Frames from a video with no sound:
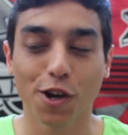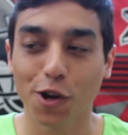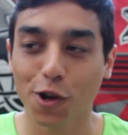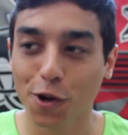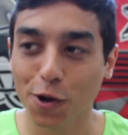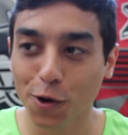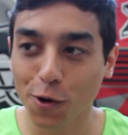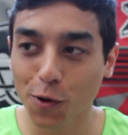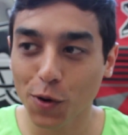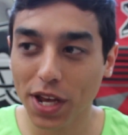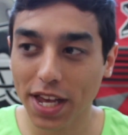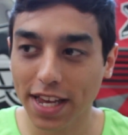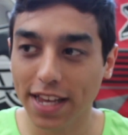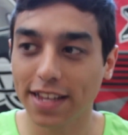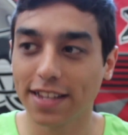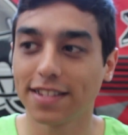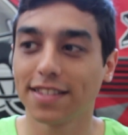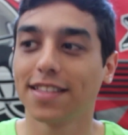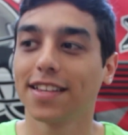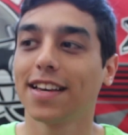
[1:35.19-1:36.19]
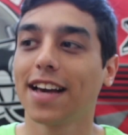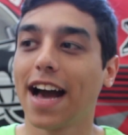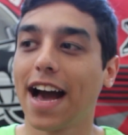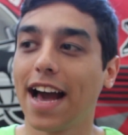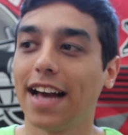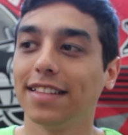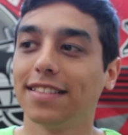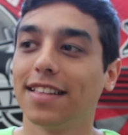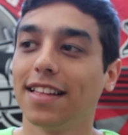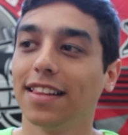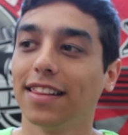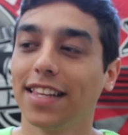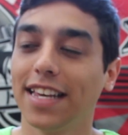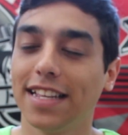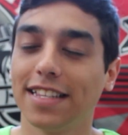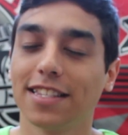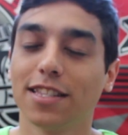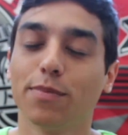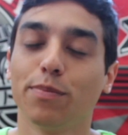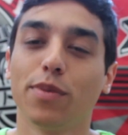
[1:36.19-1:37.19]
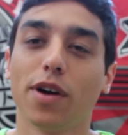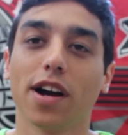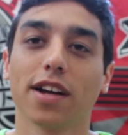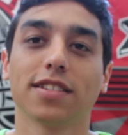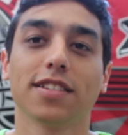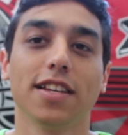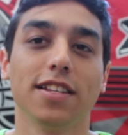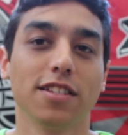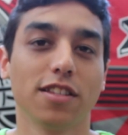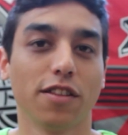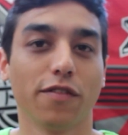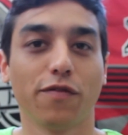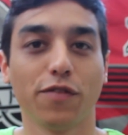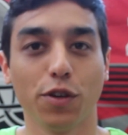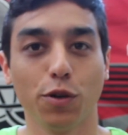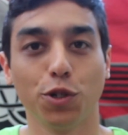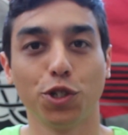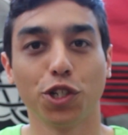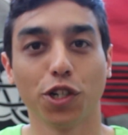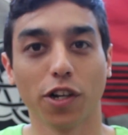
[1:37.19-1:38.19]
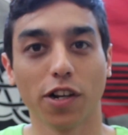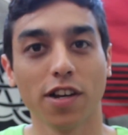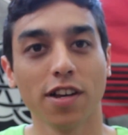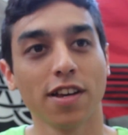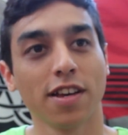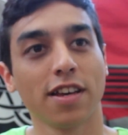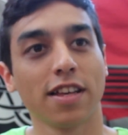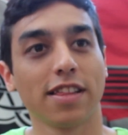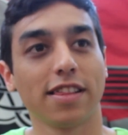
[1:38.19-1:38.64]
Who is the guy that leads the Bucs into the future,